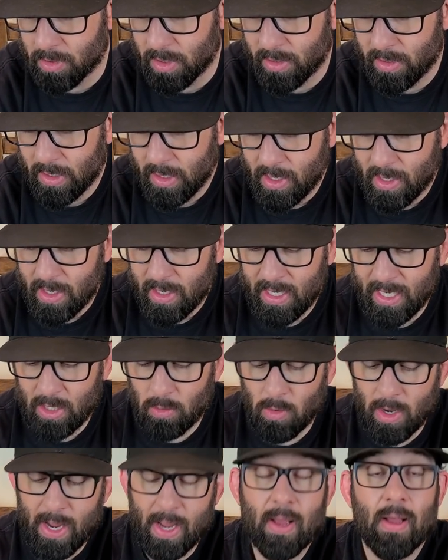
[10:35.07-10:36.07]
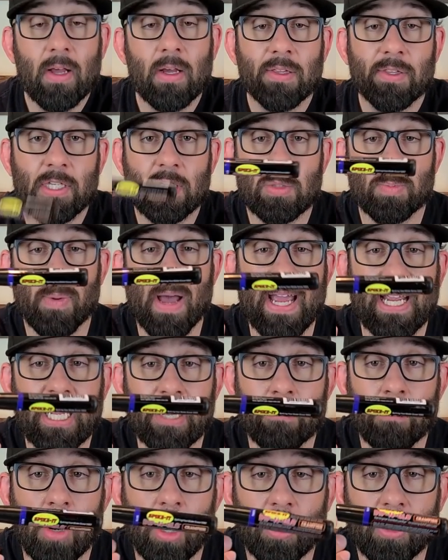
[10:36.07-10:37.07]
But anyway, the spike
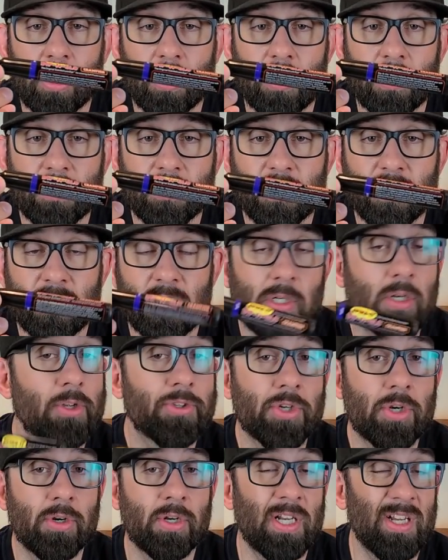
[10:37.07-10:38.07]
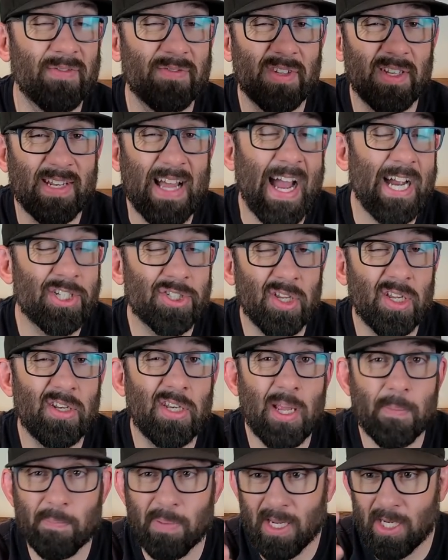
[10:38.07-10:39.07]
it markers, just an alternative to actually
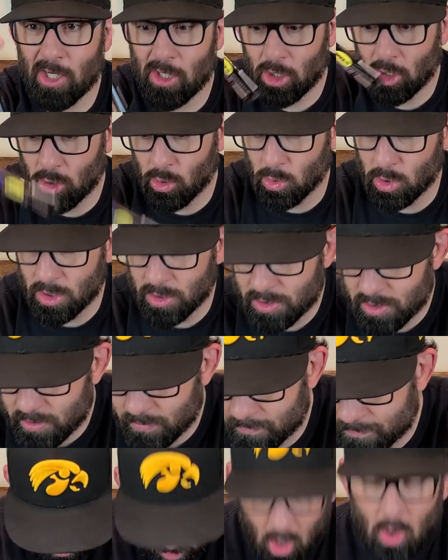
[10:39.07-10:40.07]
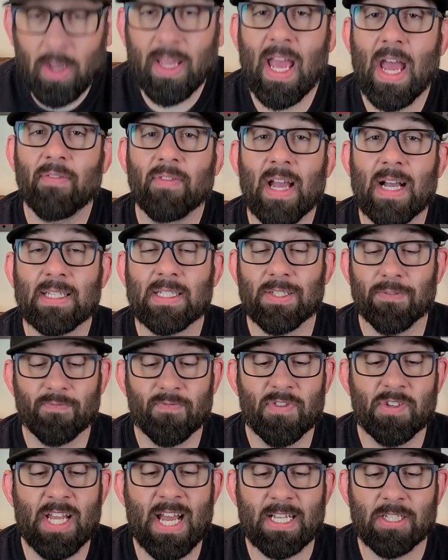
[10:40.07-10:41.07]
dipping your lures. Okay, I've got some
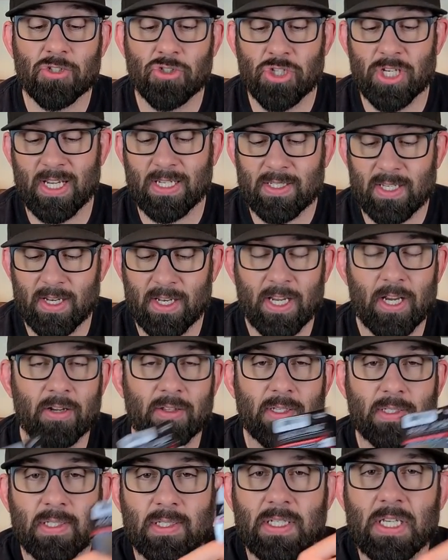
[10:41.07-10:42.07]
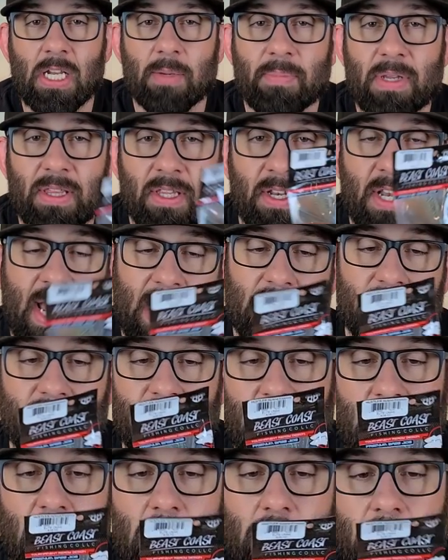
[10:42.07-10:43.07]
finesse jigs in here. This is gonna be the next
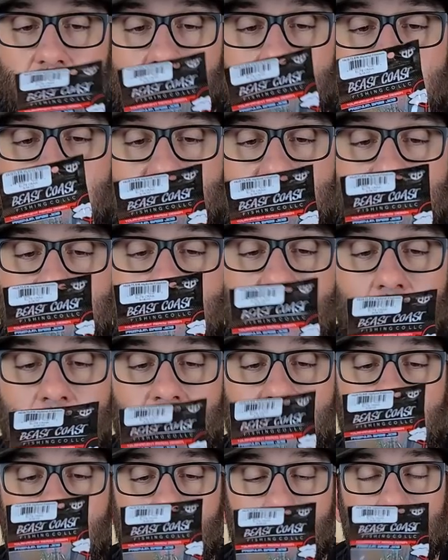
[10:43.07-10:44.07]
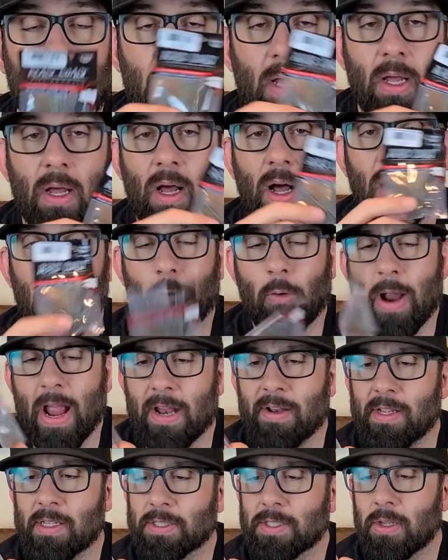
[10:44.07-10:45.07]
video you're gonna see coming up. Uh,
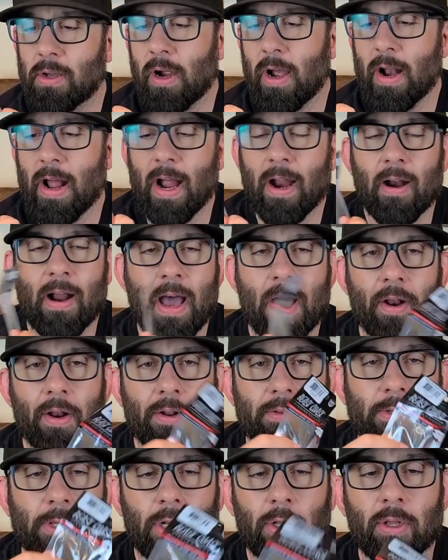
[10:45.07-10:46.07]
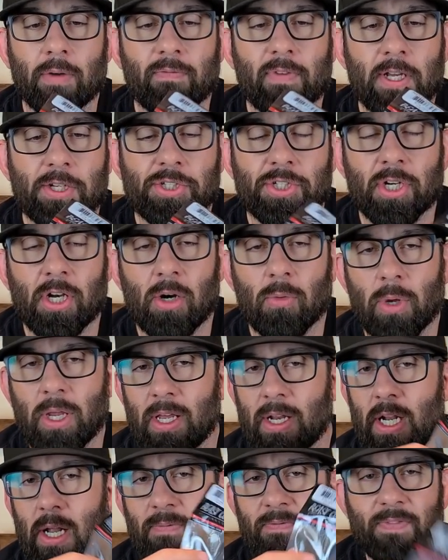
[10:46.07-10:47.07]
Rand Dizzler and I are out on a little adventure. We
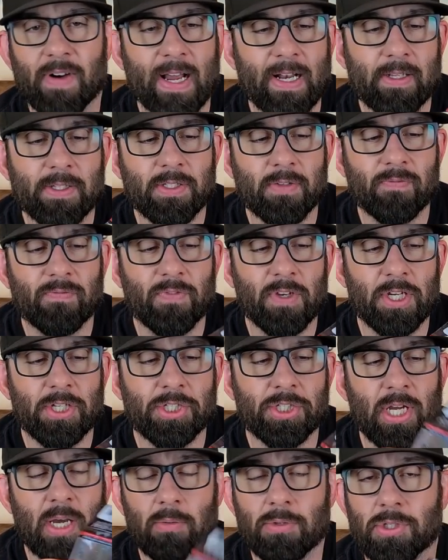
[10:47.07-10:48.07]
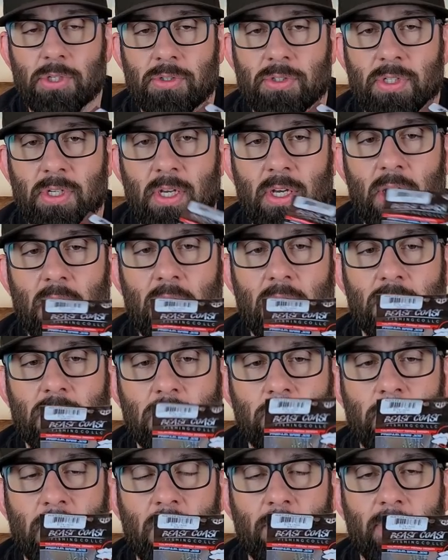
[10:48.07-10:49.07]
end up finding some fish. I was using a, a
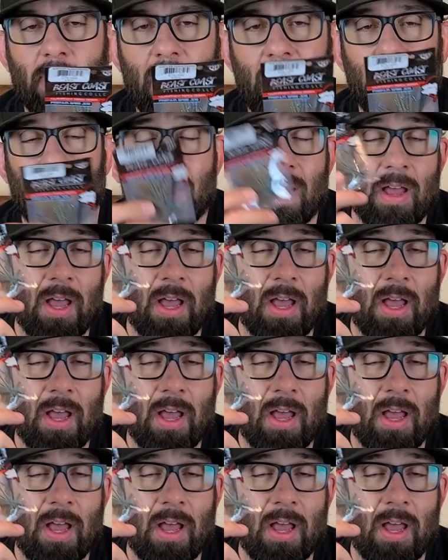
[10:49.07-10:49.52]
spinner bait,